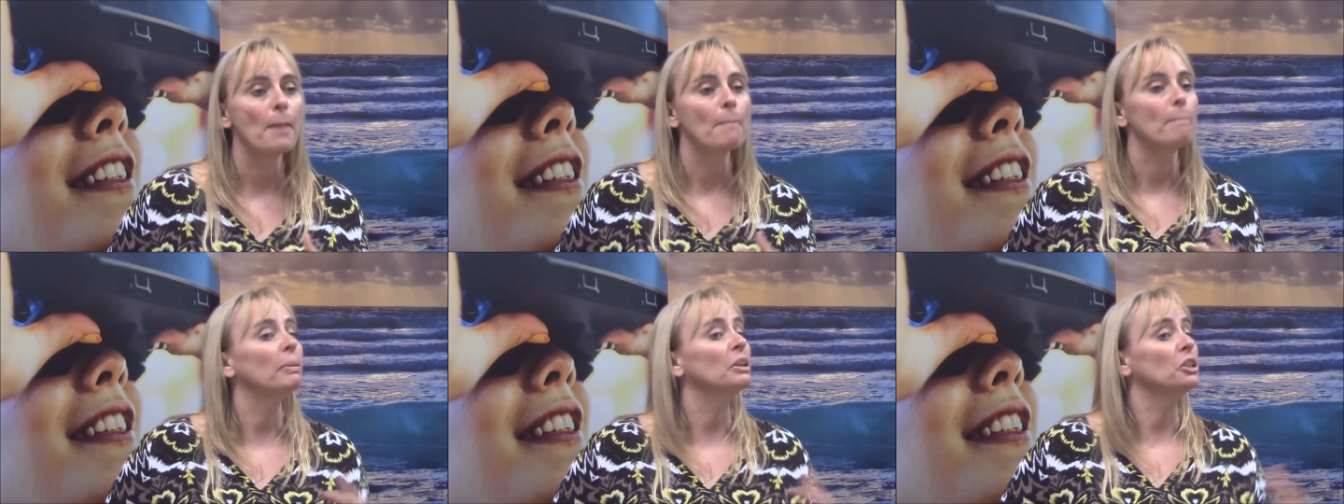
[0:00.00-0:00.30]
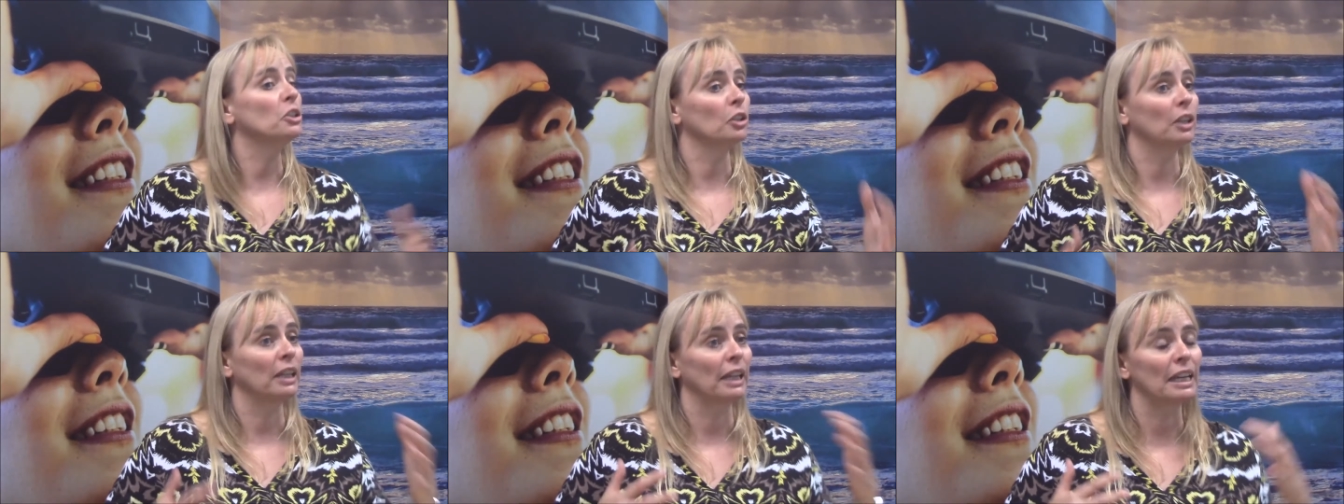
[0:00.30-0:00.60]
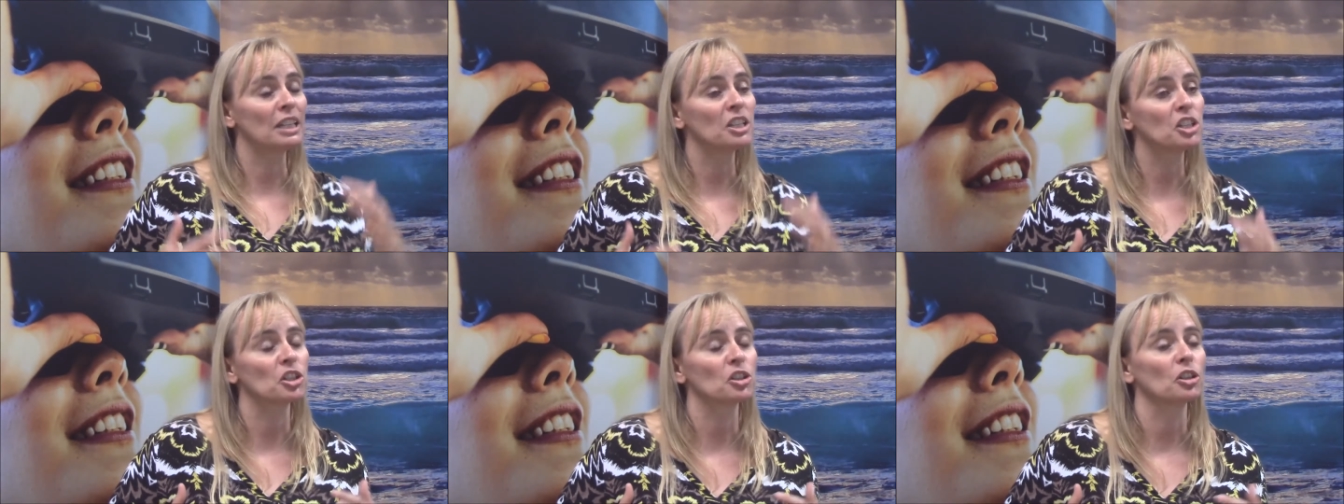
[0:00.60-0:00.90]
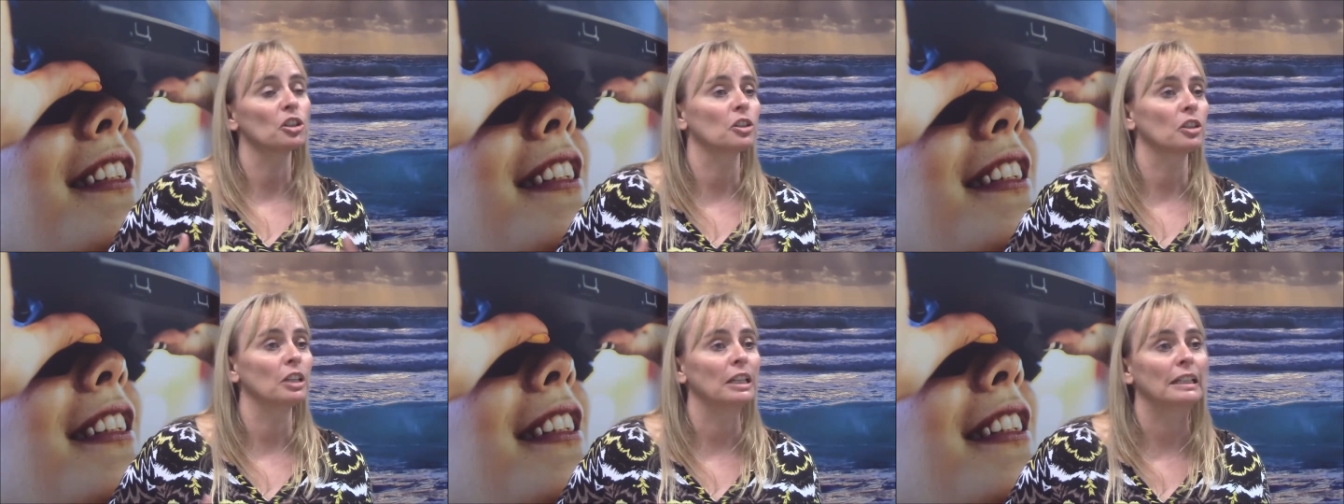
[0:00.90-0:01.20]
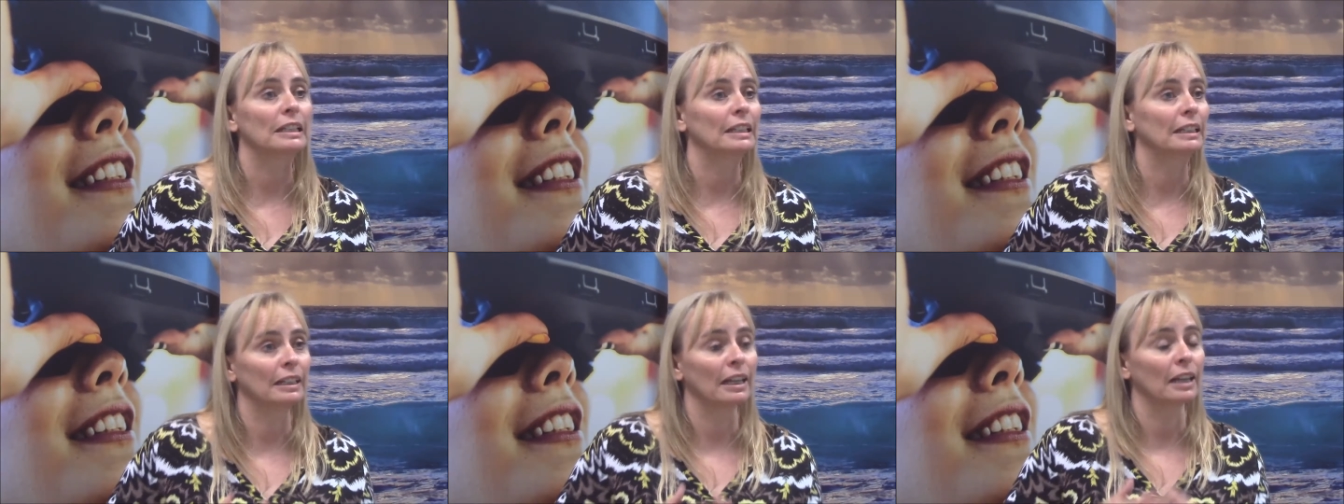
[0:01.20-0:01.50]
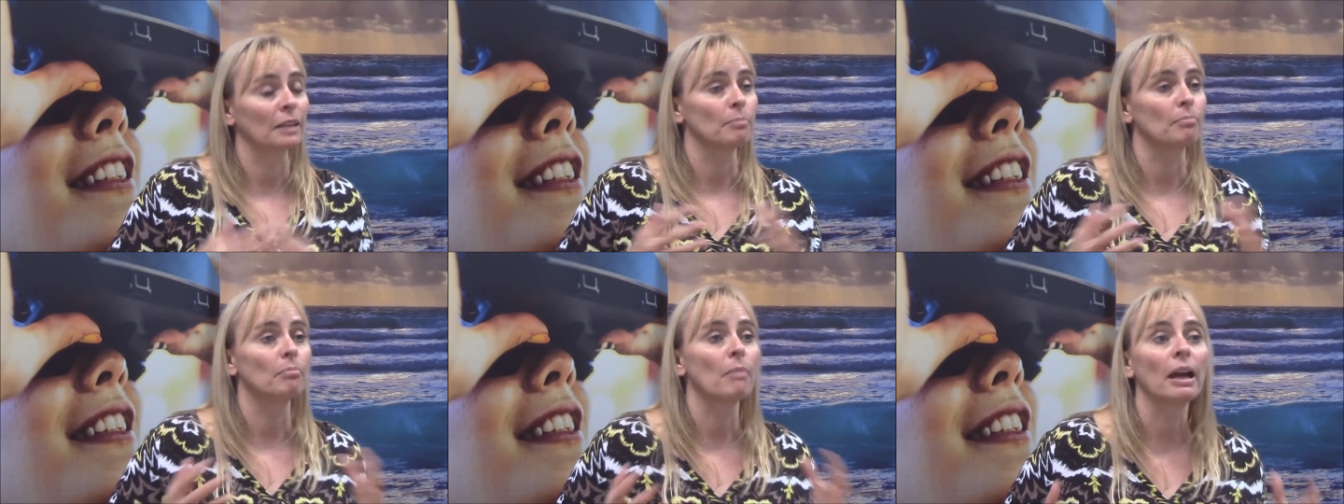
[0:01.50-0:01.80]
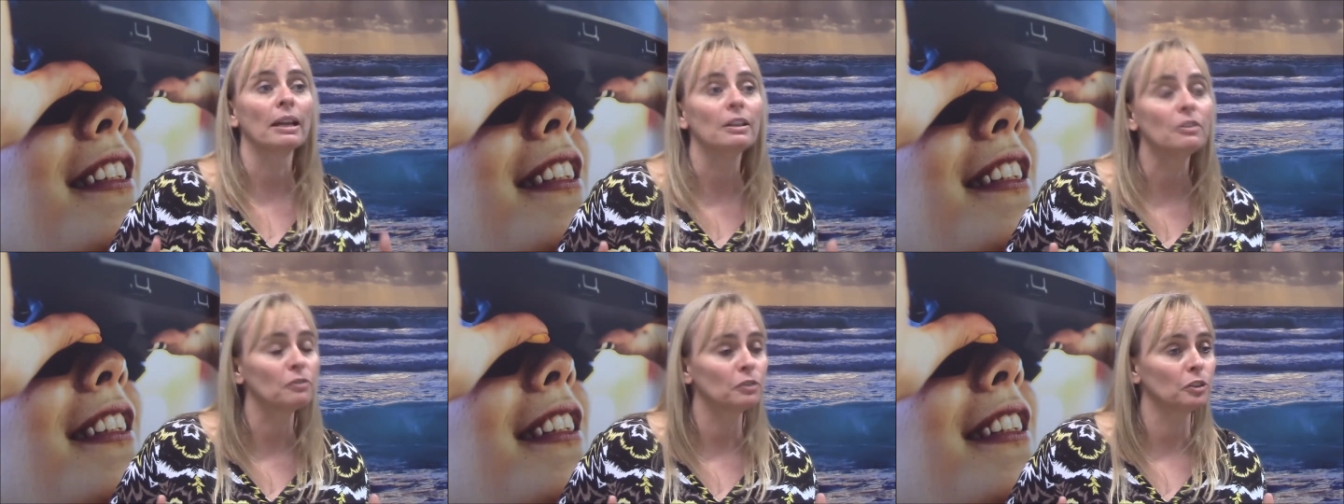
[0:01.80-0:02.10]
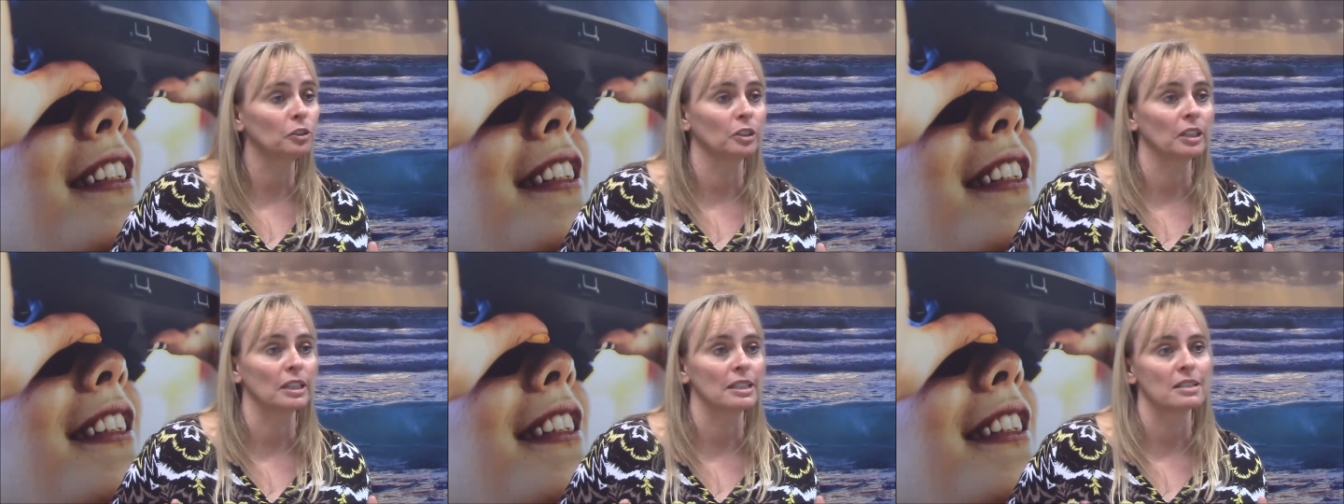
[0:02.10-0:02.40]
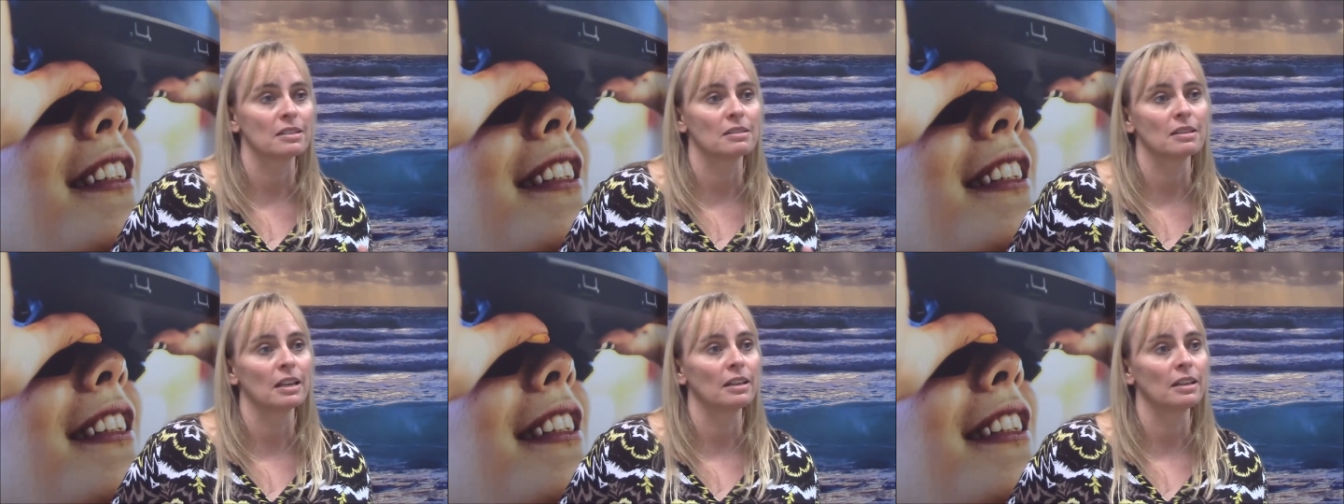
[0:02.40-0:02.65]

but you can start thinking like mindfulness